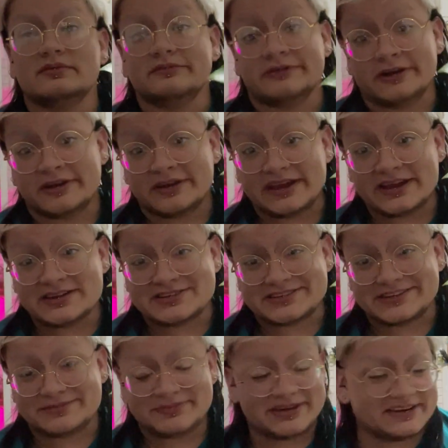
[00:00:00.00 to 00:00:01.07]

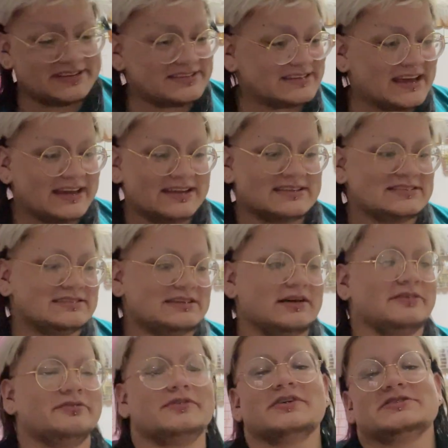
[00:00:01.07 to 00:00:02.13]
variegation, because that is
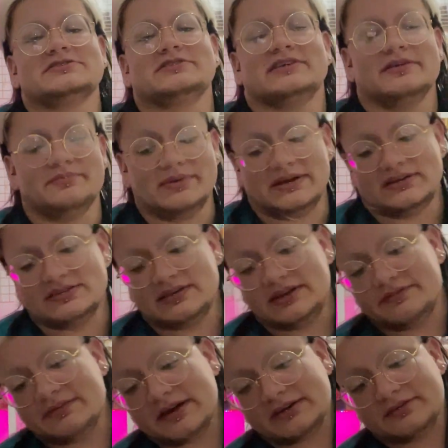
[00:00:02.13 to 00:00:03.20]
unfortunately a big
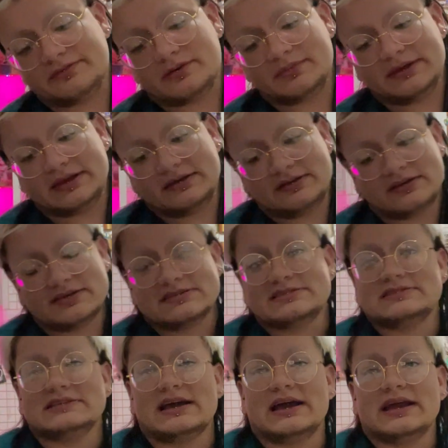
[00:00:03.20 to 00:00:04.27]
deciding factor for me,
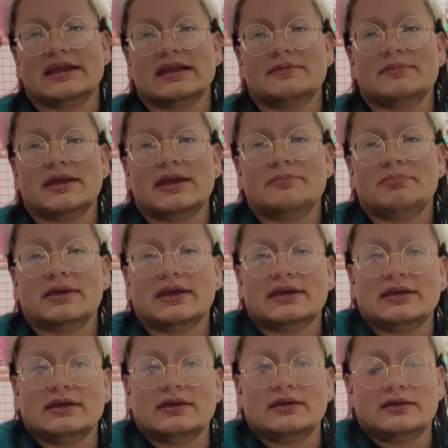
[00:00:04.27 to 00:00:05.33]
because I am a
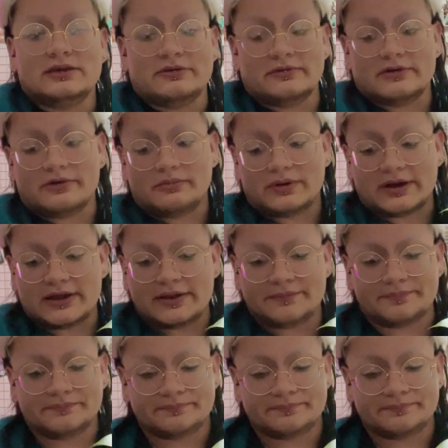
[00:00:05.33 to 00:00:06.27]
picky you-know-what.